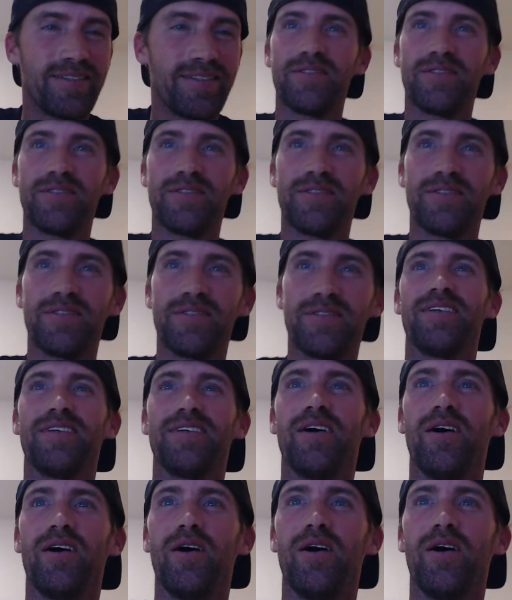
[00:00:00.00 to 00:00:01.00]
I
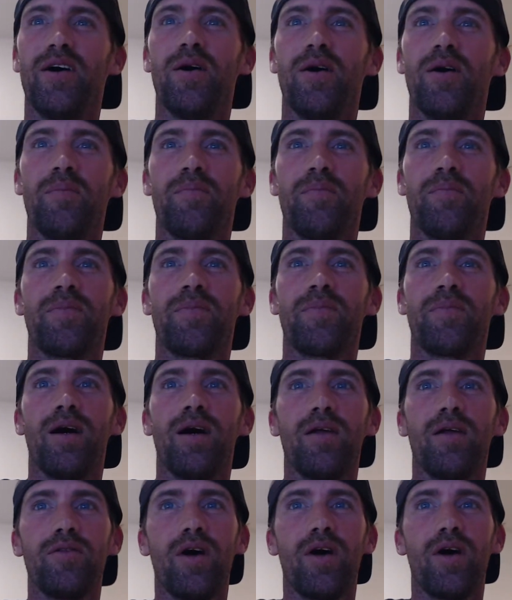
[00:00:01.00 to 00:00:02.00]
thought about
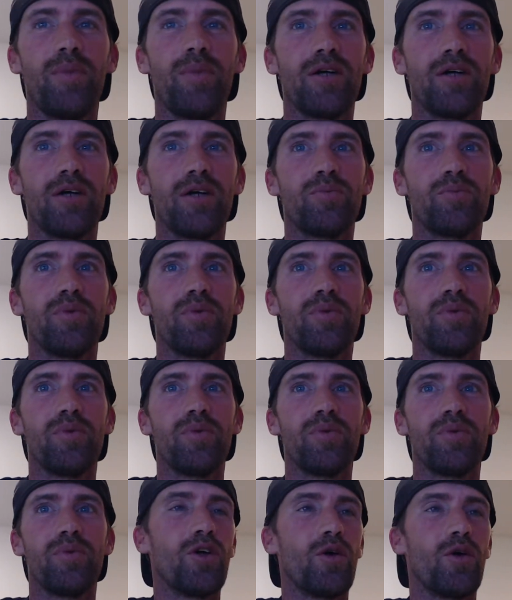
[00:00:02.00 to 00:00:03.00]
playing a joke on you
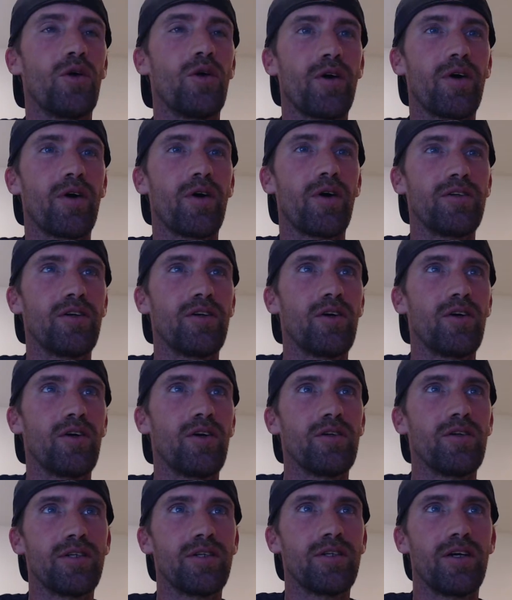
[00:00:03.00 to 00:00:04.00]
and tell you I had bad news,